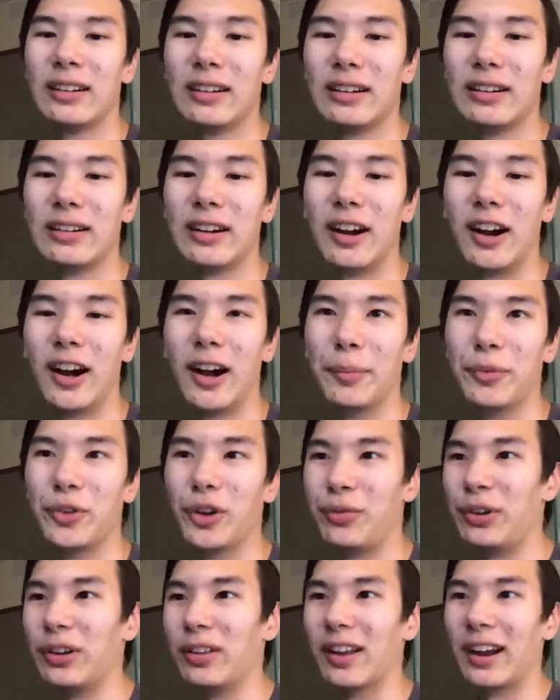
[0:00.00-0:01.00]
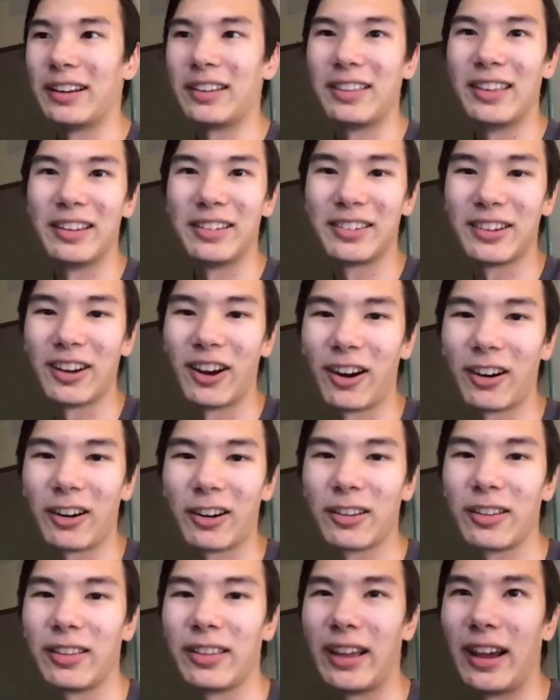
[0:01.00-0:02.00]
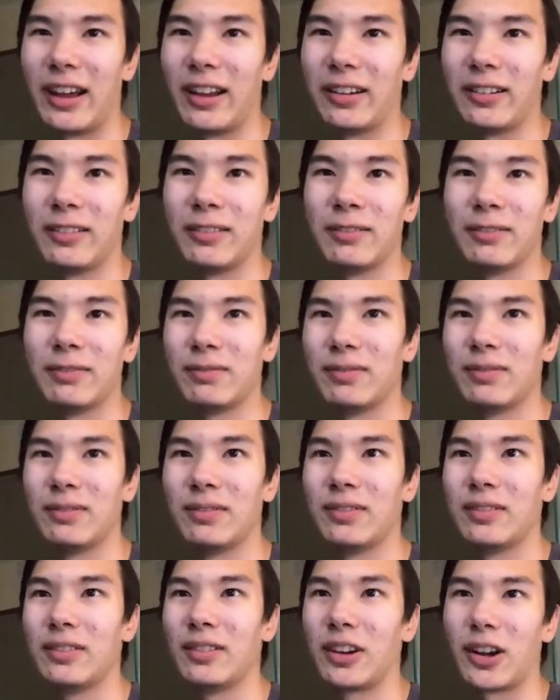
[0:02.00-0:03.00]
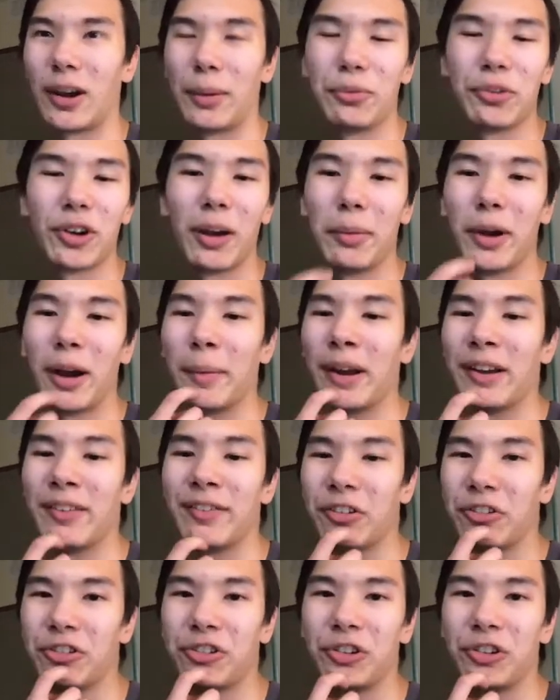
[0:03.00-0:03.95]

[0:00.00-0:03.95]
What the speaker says: So if you like this talk, then come drop by my functional